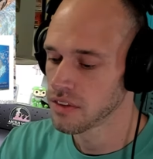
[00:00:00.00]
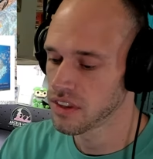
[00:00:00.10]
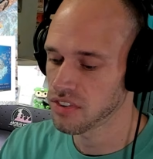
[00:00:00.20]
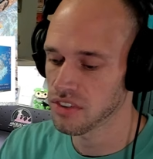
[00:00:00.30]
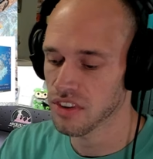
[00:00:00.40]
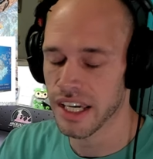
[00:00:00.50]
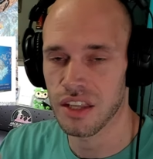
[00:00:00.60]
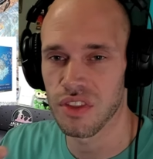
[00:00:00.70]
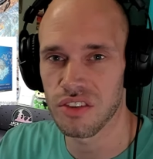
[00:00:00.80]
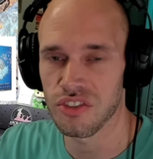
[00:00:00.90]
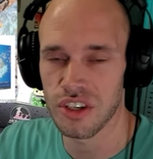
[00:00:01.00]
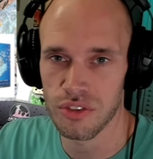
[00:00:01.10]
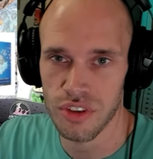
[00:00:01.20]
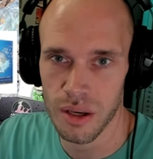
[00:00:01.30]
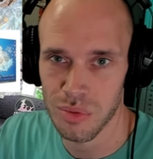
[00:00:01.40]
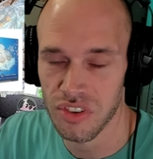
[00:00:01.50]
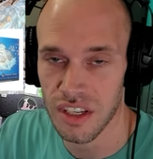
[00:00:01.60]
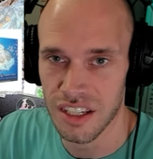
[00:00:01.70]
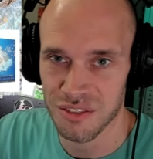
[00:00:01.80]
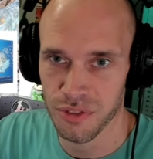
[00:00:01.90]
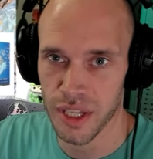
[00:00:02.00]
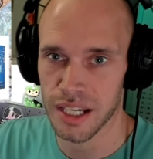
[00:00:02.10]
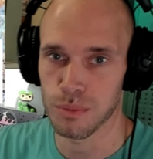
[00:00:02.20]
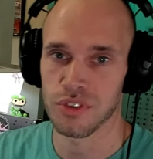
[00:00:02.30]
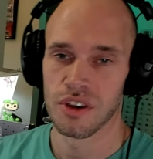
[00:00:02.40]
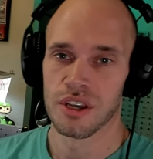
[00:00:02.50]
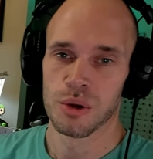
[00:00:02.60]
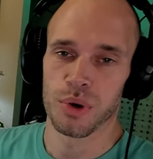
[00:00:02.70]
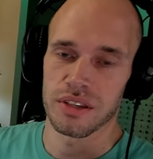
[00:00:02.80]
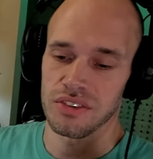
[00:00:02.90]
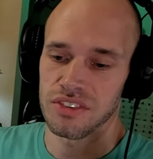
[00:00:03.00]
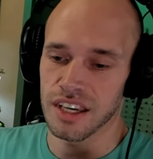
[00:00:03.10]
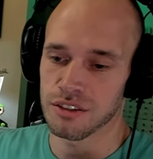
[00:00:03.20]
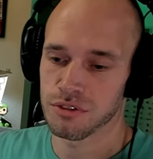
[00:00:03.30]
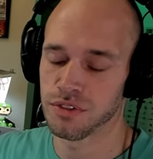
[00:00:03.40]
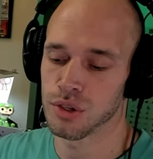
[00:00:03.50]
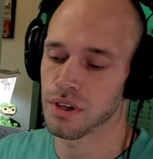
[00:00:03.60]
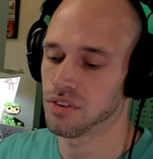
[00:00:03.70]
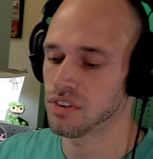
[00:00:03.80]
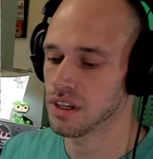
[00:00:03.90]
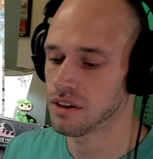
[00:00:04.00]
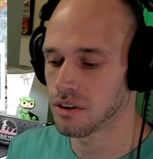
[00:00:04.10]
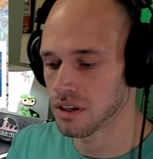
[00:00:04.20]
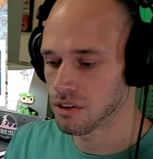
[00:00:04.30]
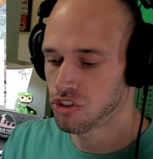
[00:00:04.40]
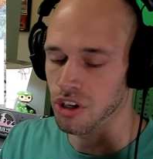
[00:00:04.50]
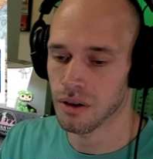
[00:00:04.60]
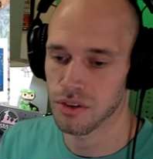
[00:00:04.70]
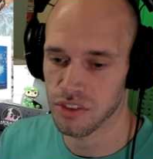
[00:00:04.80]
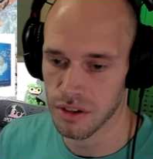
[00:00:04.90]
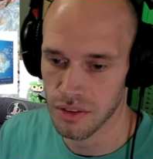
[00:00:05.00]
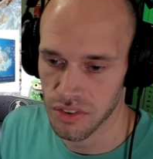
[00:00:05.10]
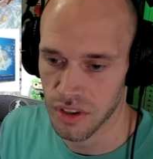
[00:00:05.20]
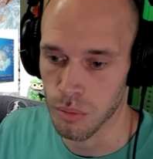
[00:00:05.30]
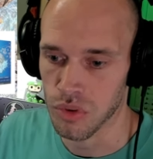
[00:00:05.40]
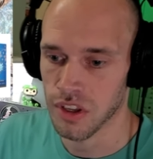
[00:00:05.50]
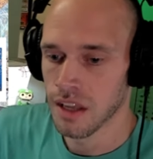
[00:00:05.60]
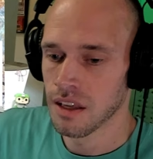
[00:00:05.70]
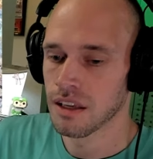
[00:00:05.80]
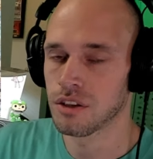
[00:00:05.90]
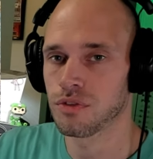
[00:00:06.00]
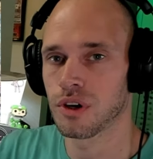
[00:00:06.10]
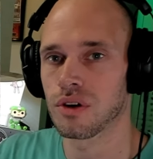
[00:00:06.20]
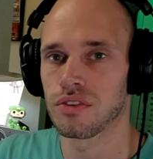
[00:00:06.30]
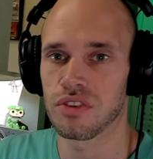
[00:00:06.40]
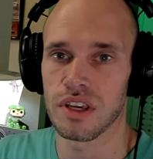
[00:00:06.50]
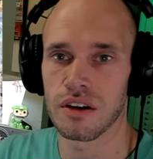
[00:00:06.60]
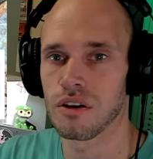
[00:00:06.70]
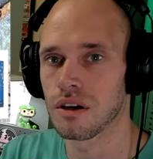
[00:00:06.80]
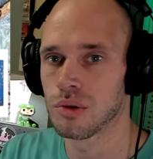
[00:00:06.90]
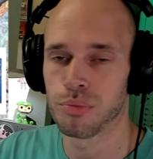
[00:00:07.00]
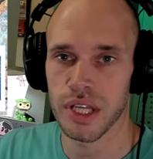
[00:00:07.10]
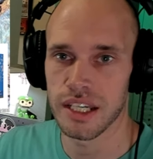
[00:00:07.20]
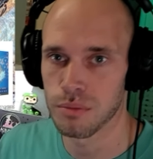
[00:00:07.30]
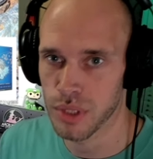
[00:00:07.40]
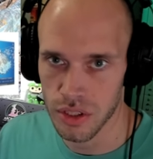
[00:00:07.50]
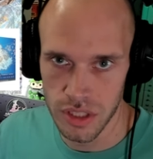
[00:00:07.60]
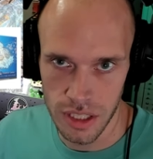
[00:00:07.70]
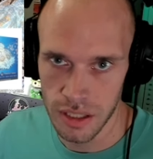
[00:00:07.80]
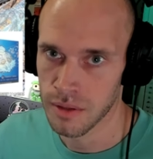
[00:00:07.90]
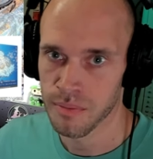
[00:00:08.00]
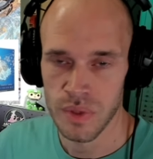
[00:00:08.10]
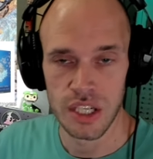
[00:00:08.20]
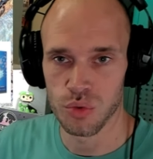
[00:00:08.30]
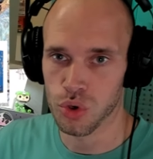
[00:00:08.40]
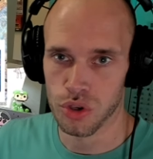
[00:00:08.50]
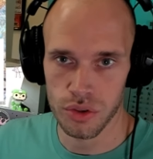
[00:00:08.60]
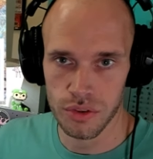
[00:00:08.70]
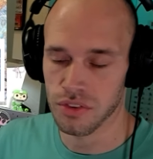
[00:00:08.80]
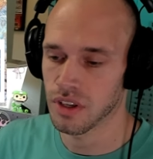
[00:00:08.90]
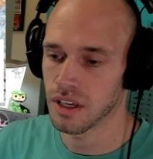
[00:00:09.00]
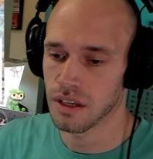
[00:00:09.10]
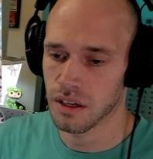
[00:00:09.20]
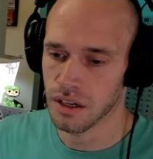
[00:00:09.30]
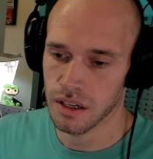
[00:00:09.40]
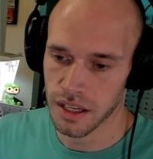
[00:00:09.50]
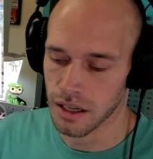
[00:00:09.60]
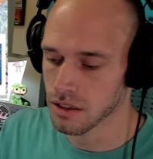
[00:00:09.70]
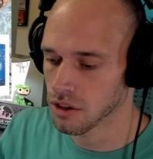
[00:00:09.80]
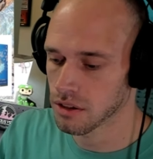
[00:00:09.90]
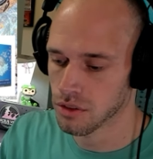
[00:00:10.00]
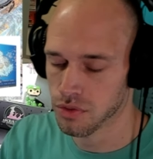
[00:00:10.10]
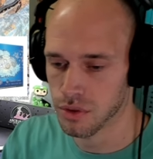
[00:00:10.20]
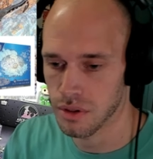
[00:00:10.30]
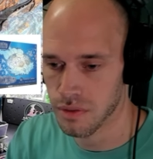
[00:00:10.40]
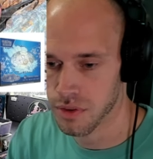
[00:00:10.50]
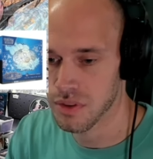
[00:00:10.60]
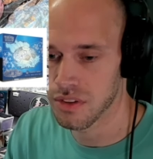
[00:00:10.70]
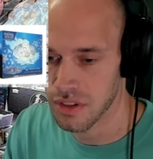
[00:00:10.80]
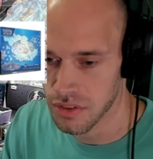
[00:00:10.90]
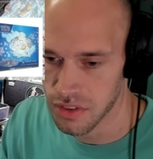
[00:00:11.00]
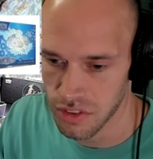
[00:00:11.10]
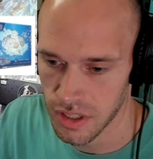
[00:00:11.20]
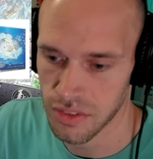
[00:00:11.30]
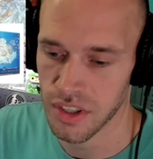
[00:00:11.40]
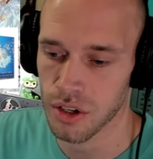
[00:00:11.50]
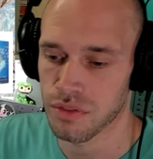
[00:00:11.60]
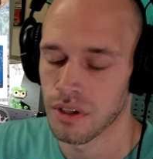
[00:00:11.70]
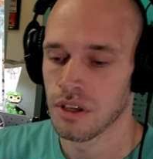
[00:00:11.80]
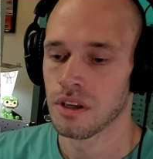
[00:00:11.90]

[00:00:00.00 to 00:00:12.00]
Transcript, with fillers: This is like this year's Obsidian Flames, but instead of focusing on Charizard simps, it's focusing on playability in Worlds and, uh, yeah, cards for, for the TCG itself.